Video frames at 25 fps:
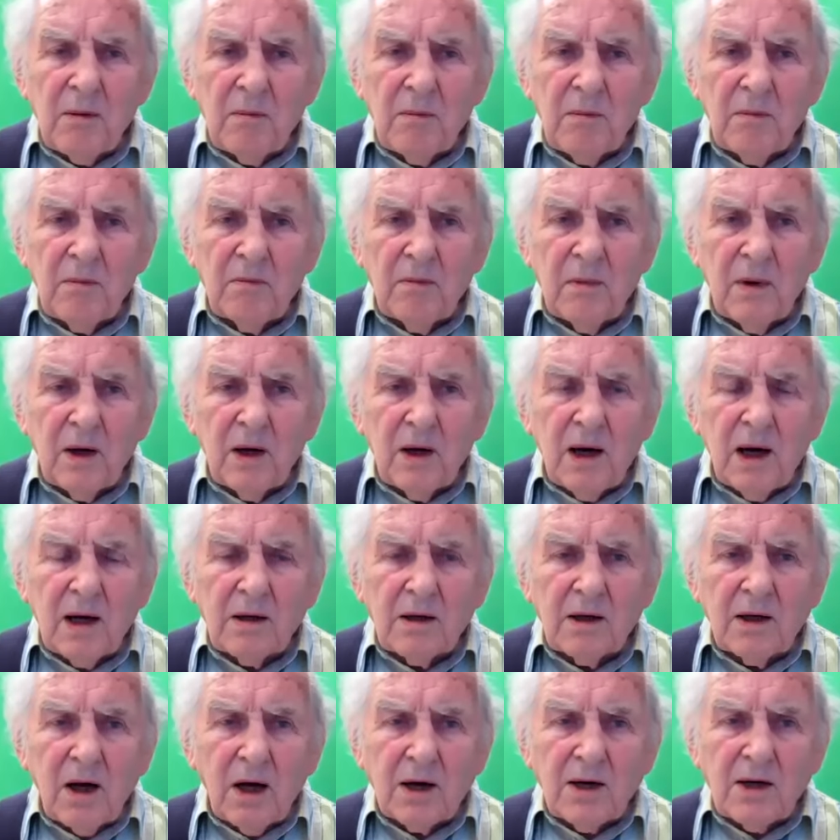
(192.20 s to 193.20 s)
some
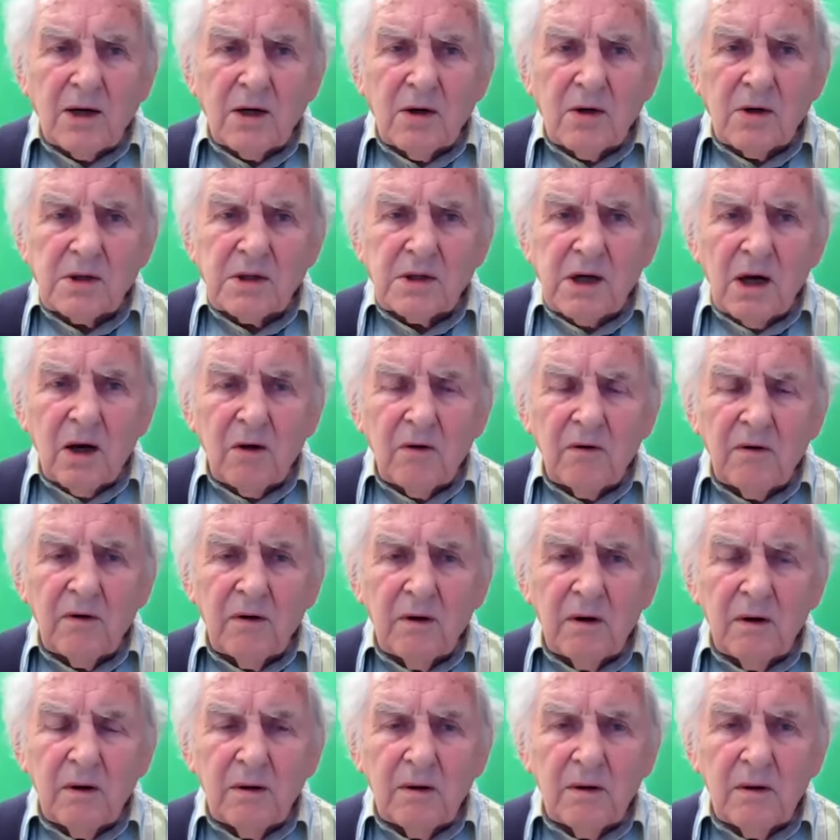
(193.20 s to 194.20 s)
and cut it yourself?
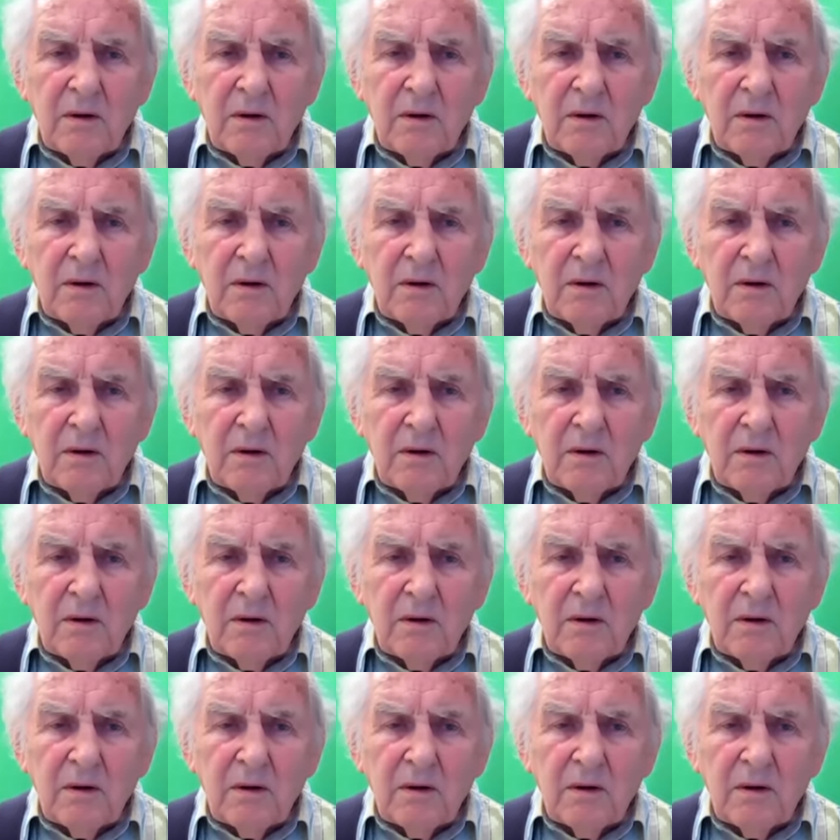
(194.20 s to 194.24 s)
